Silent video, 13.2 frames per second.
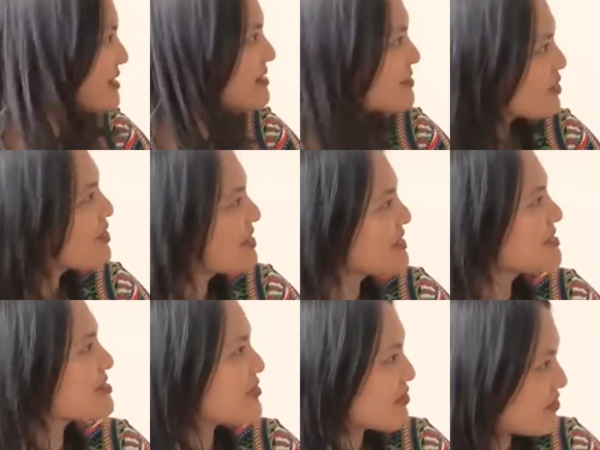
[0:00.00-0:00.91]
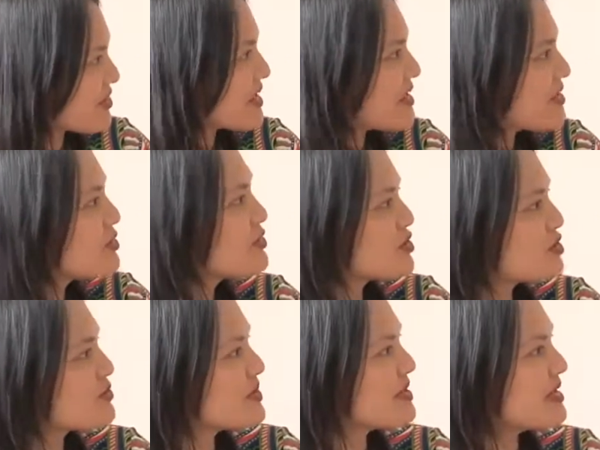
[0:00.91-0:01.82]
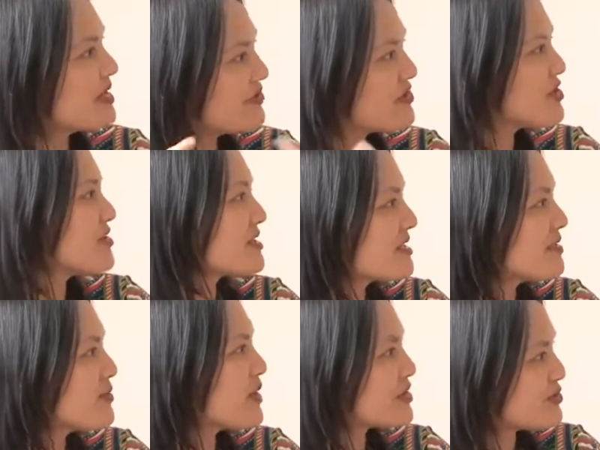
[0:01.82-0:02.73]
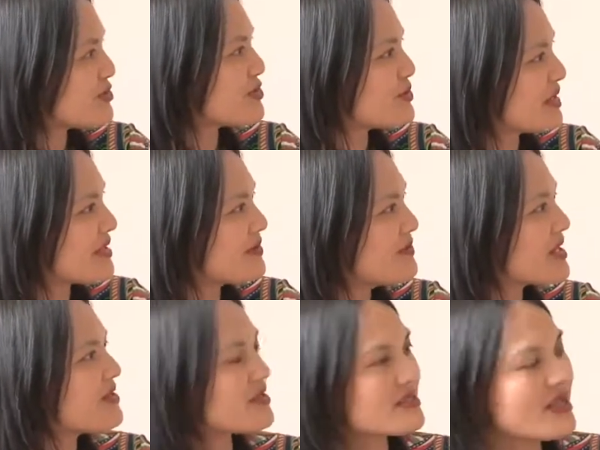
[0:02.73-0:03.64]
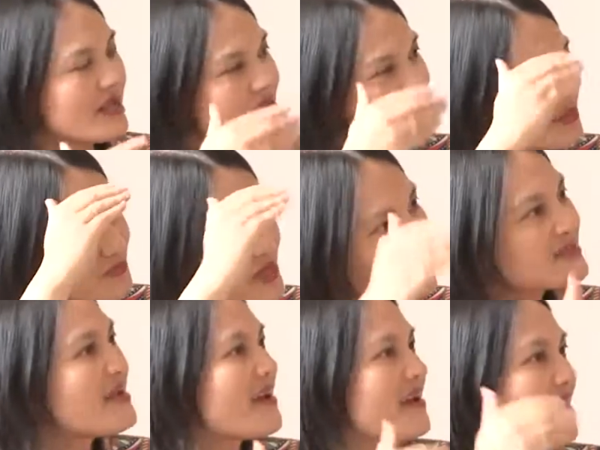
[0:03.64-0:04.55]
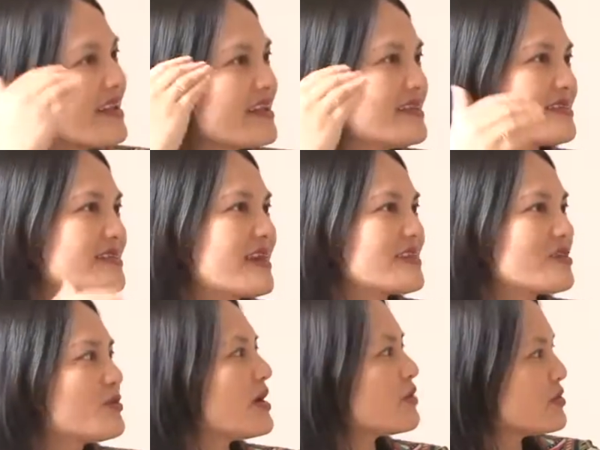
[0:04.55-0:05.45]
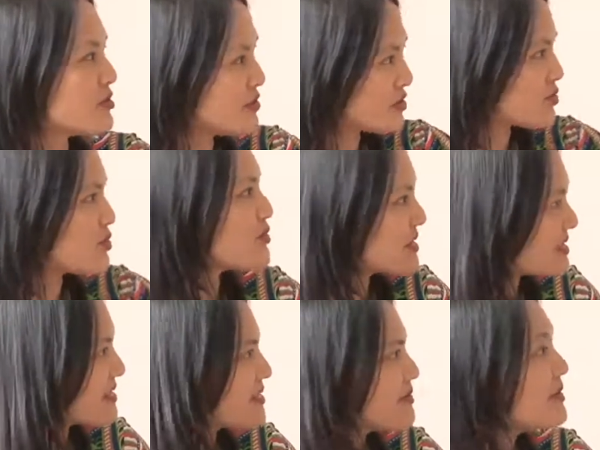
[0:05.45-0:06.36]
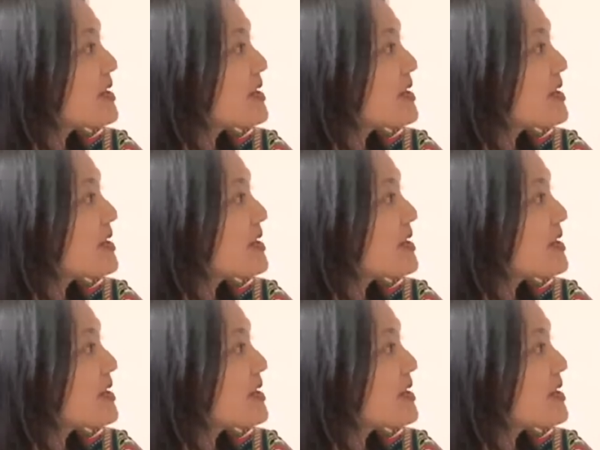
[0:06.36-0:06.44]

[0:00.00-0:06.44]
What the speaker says: That nothing is for free. You should be efficient in what you're doing, because the main target is that you are redistributing.